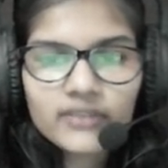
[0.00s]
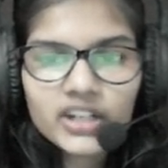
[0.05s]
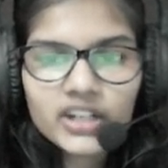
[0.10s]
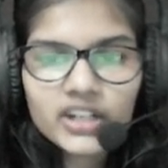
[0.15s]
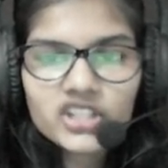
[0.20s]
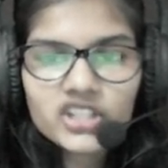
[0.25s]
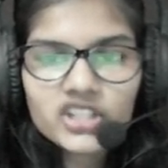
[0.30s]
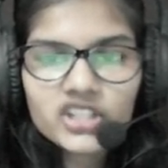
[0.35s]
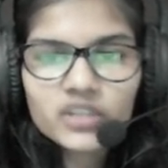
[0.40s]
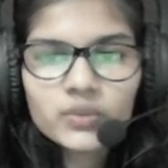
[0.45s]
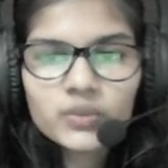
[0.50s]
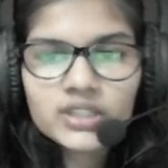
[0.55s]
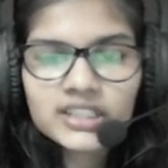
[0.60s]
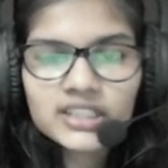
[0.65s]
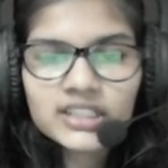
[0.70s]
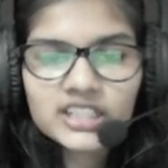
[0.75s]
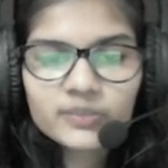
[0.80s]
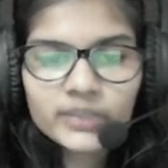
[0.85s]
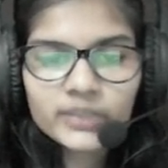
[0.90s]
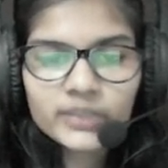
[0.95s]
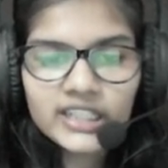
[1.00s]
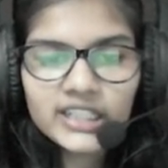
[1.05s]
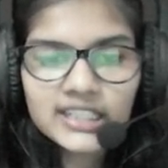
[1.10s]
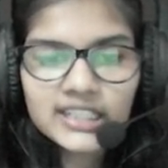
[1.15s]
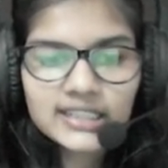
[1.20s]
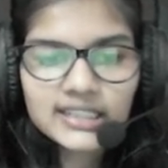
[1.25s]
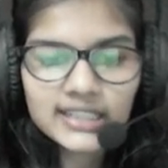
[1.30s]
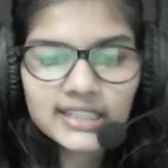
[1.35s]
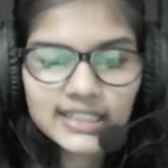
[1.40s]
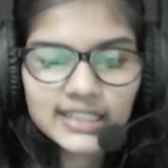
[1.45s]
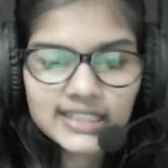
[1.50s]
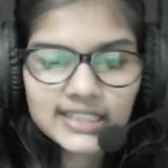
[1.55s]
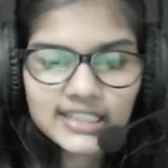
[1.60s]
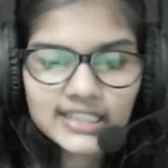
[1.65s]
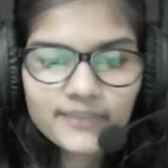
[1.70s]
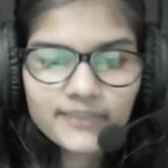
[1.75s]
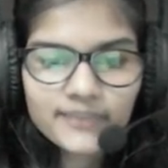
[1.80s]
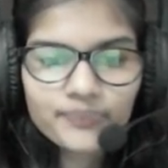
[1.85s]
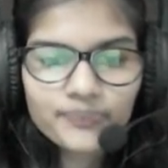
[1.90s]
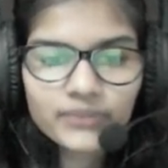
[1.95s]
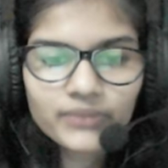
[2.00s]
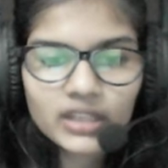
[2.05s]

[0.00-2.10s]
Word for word: function which is a speed test.